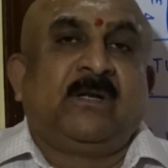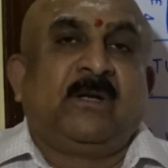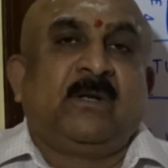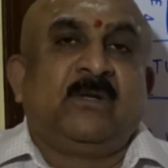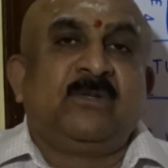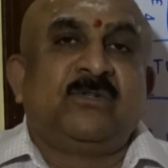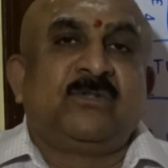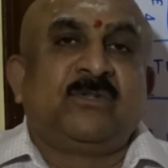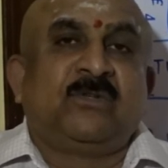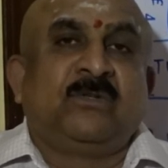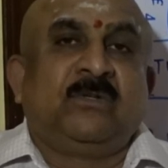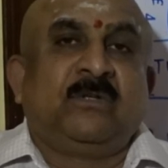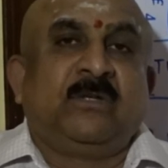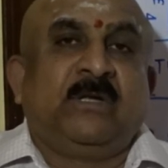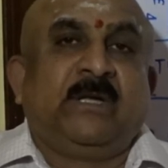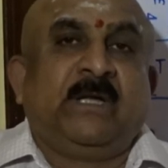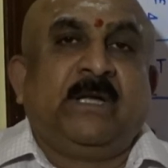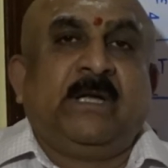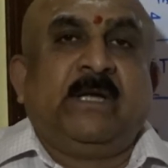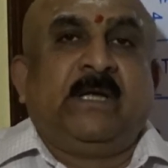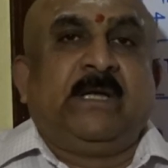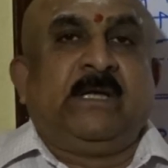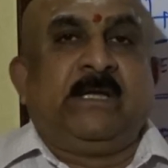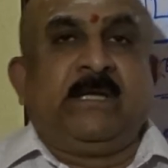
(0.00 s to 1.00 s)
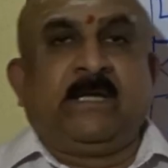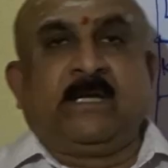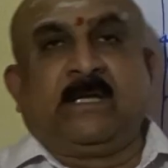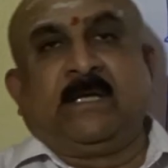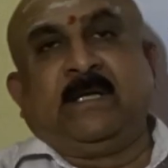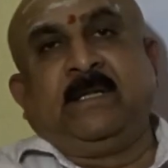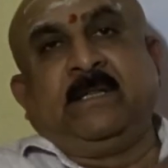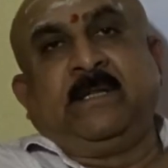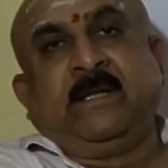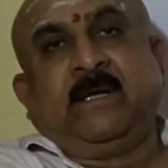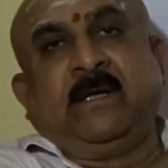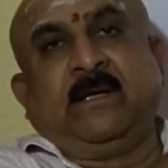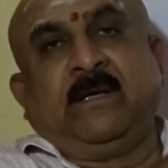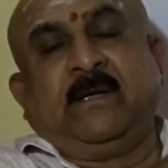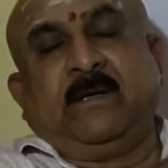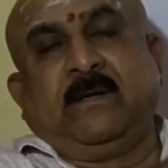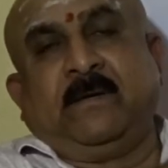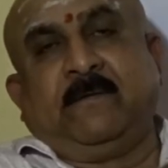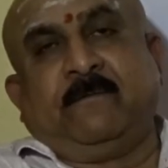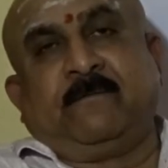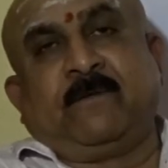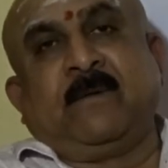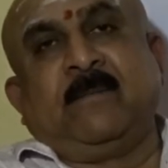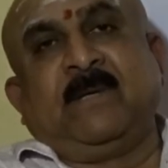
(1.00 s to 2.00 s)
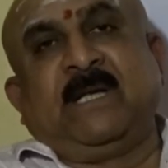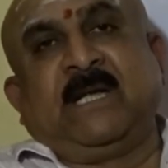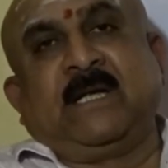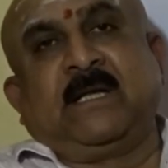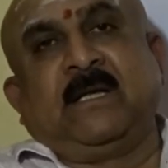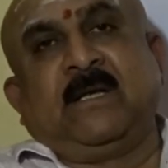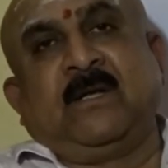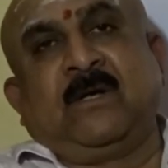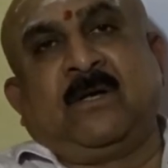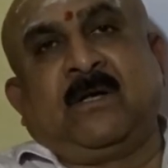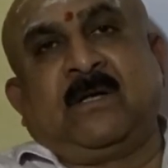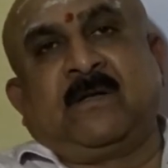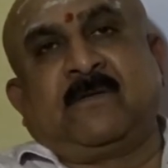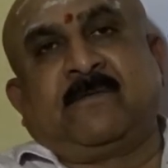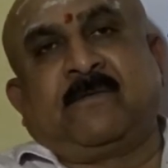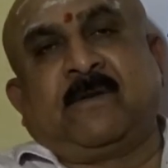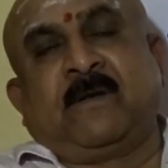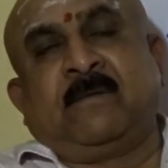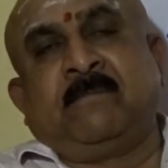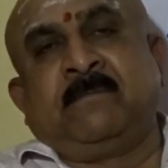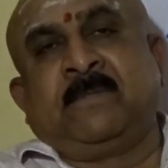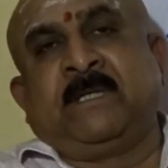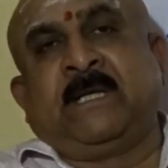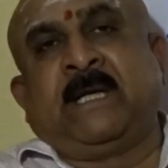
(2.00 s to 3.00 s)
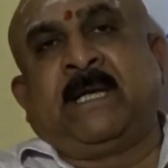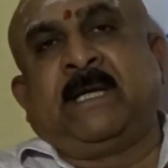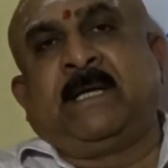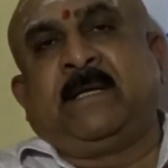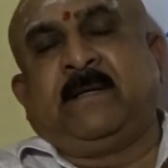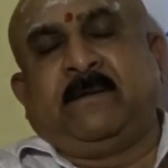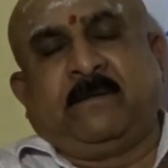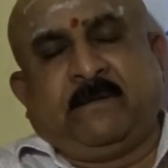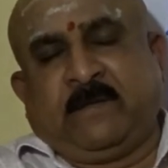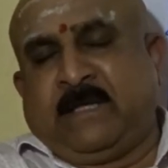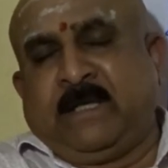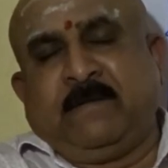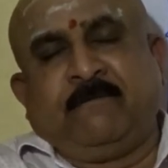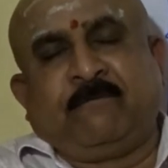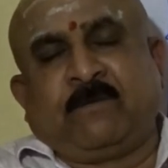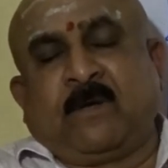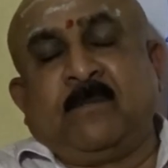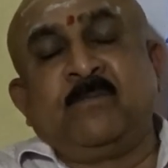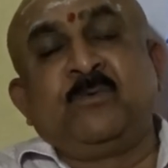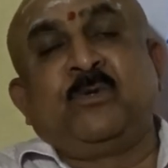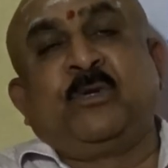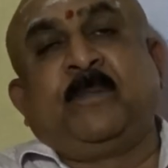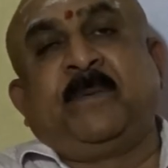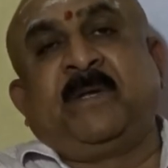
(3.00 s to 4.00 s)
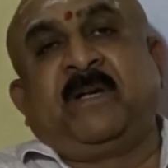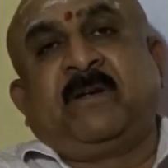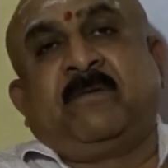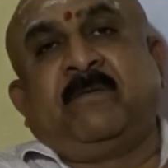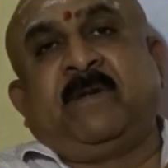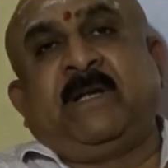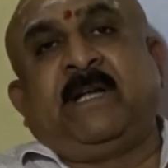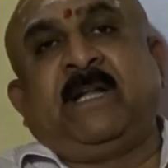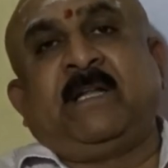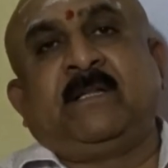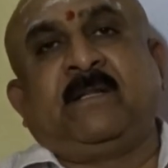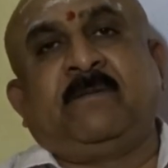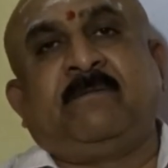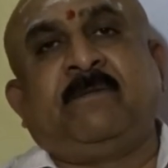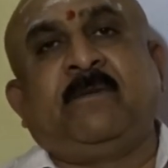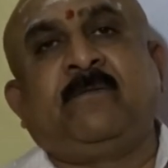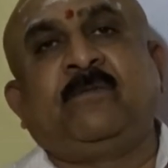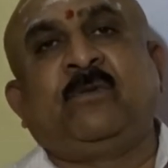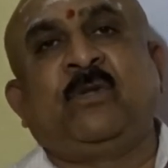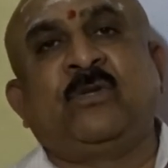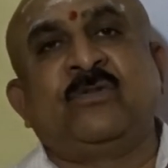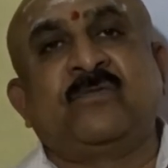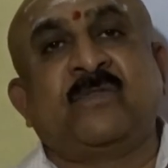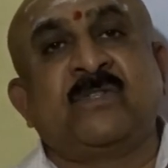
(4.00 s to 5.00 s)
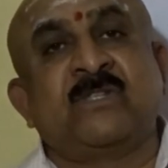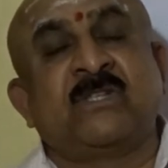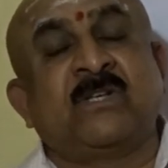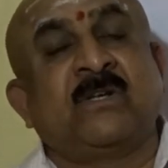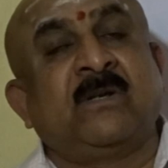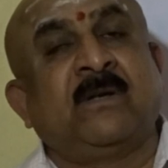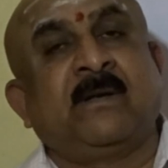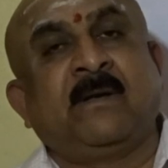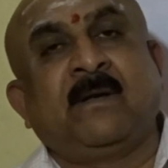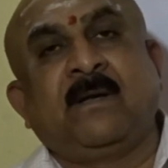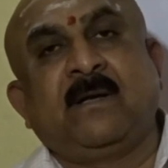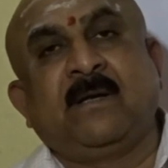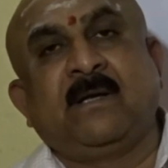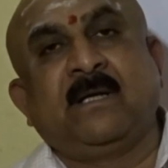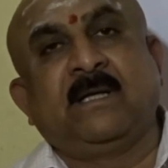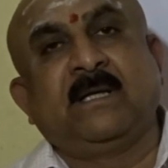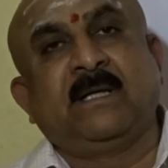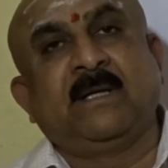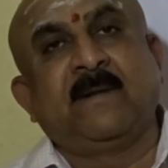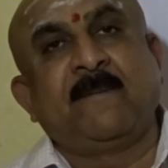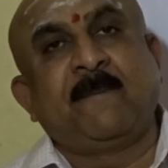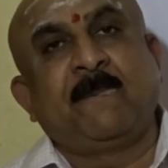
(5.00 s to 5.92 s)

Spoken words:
children also. Here in the, from Lagna or from Jupiter, we take the fifth house for children.